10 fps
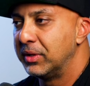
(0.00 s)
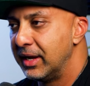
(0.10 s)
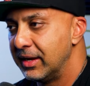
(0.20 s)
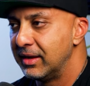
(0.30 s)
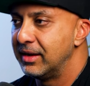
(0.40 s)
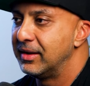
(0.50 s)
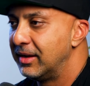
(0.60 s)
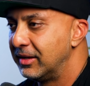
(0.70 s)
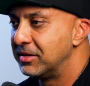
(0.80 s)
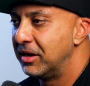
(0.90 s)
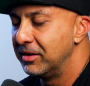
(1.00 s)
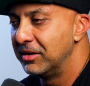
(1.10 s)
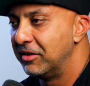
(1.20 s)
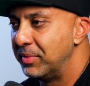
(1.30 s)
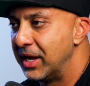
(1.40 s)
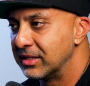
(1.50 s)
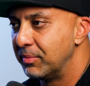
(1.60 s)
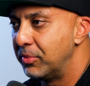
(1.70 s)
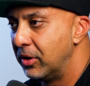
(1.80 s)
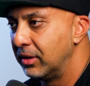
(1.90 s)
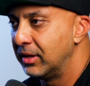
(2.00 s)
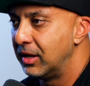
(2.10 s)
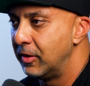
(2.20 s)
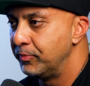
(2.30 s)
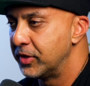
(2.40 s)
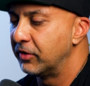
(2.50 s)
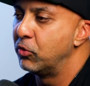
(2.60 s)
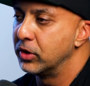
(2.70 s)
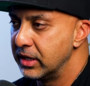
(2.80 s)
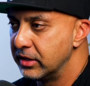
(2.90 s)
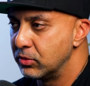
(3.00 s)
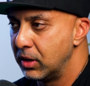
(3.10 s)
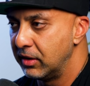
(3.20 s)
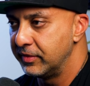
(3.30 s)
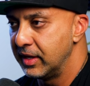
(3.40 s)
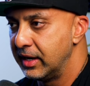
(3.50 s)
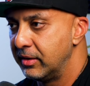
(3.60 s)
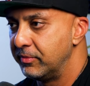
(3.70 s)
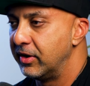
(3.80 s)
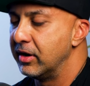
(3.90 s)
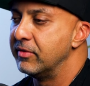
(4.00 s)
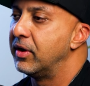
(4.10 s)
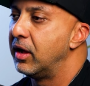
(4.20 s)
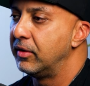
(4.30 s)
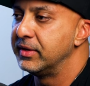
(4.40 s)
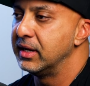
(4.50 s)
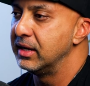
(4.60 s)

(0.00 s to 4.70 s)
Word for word: play a ton of basketball. Um, they're fourteen and twelve. They're very involved